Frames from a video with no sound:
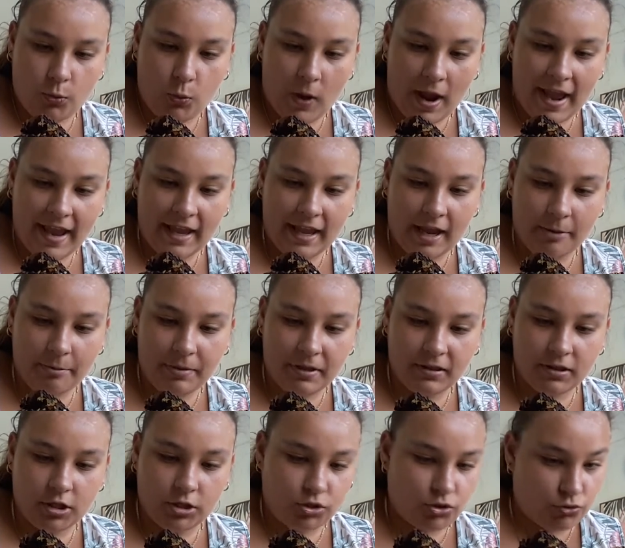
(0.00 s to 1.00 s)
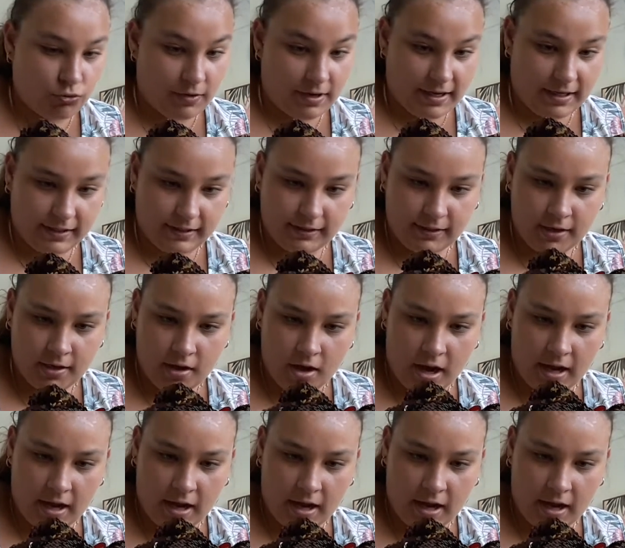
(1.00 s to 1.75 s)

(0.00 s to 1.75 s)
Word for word: way up in the trees.